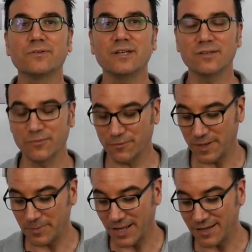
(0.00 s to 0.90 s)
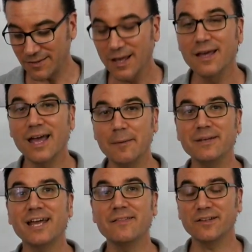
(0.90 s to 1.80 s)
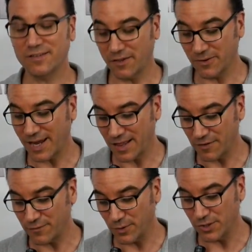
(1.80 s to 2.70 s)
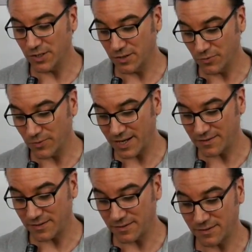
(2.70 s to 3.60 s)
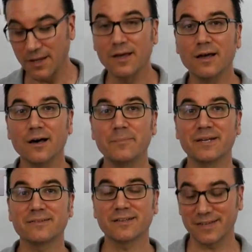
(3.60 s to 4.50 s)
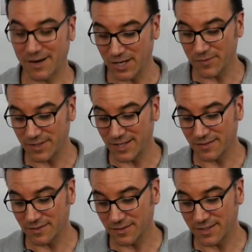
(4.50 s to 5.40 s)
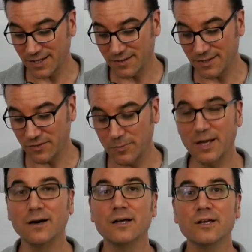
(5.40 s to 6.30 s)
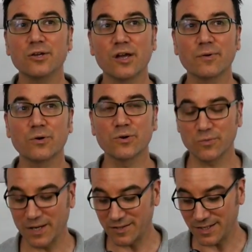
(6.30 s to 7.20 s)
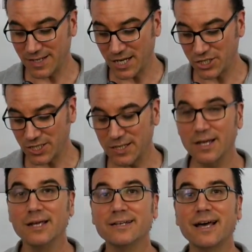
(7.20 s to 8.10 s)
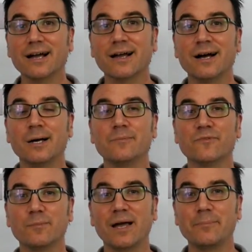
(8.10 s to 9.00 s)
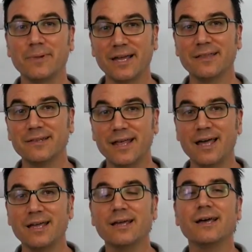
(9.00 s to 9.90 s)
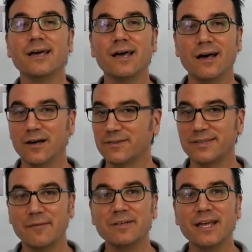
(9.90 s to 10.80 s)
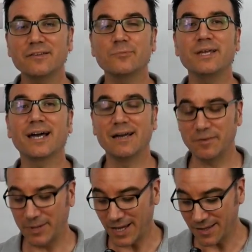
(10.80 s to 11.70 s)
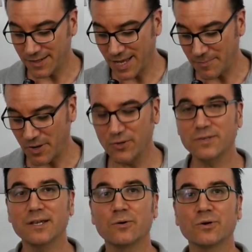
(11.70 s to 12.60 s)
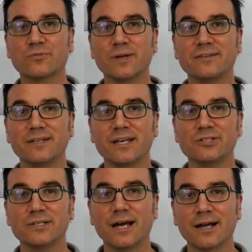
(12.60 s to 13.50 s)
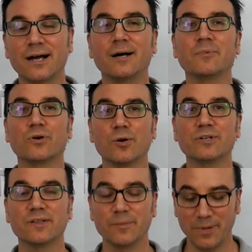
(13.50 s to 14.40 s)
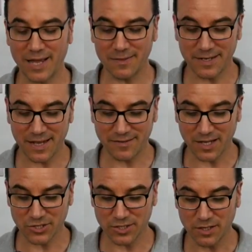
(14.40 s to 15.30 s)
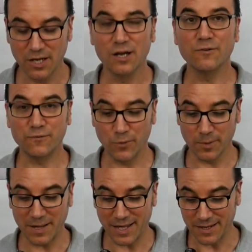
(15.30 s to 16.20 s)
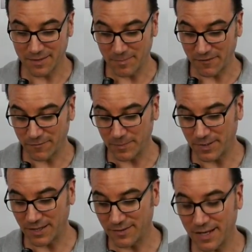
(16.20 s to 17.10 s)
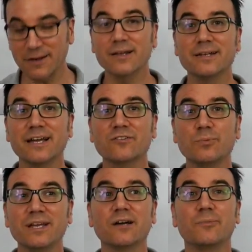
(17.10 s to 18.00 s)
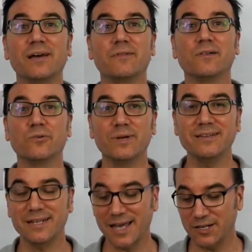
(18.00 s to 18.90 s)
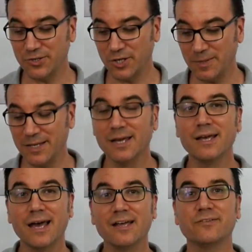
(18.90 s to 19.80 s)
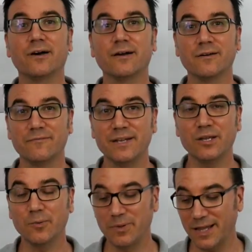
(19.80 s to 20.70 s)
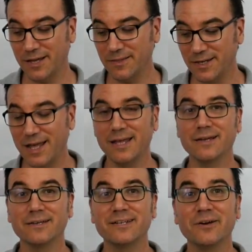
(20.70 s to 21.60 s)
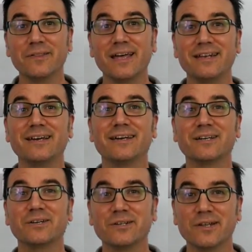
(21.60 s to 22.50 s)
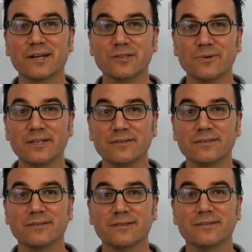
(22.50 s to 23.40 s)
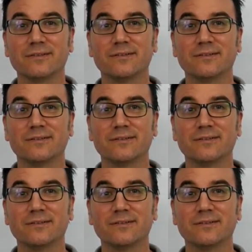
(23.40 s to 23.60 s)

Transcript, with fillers: You'll see some free plays every day that Southern California races. pick six carryover tickets as well. You can go over to horseracingnation.com for my play of the day. Uh, seven days a week, I have a play of the day posted at horseracingnation.com. Go over to the play of the day section for my, my free plays there. Next week, we have the Louisiana Derby as our video play of the day. Until then, Good luck at the races.